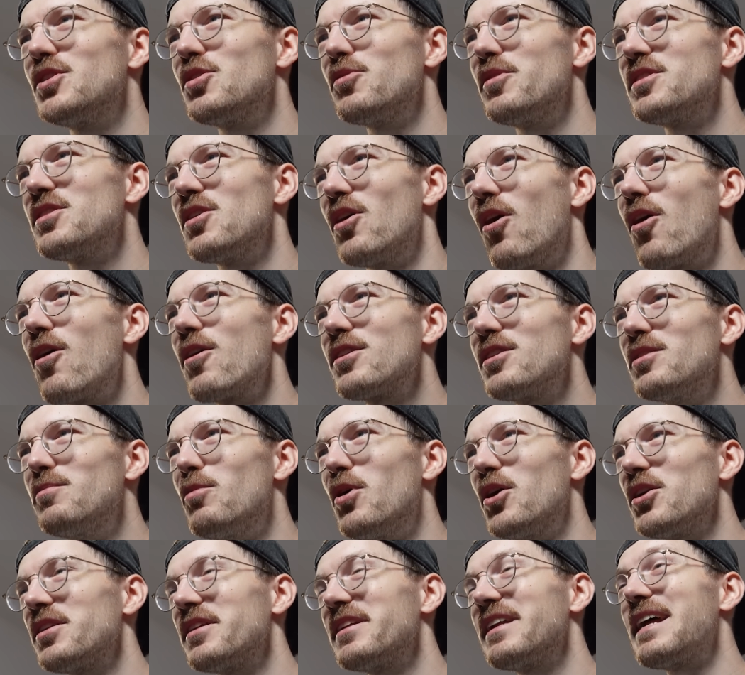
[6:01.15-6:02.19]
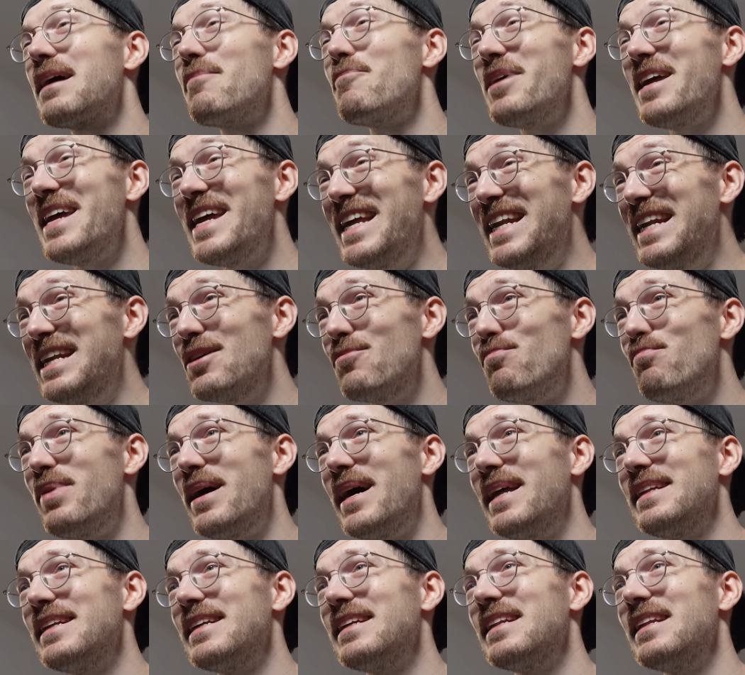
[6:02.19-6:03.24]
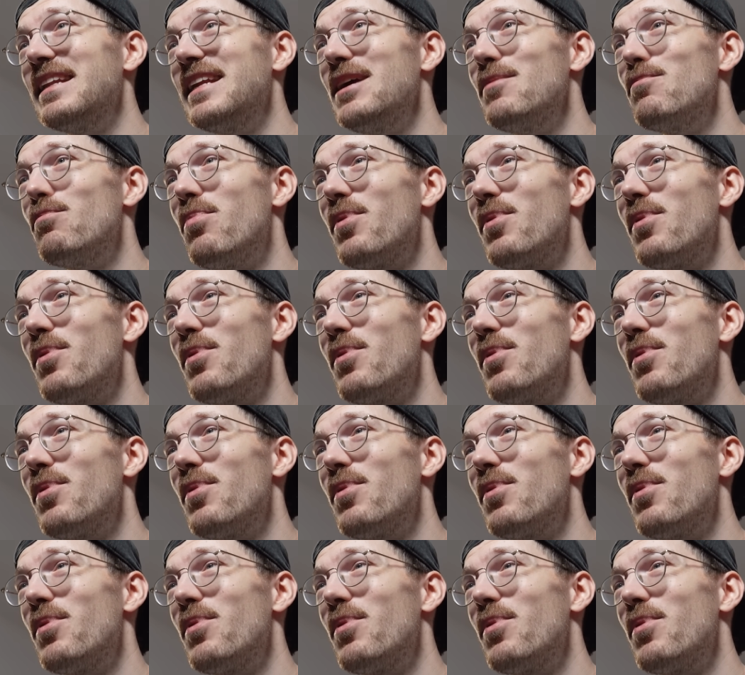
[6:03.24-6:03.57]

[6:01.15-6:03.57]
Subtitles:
So it's hard to model them independently,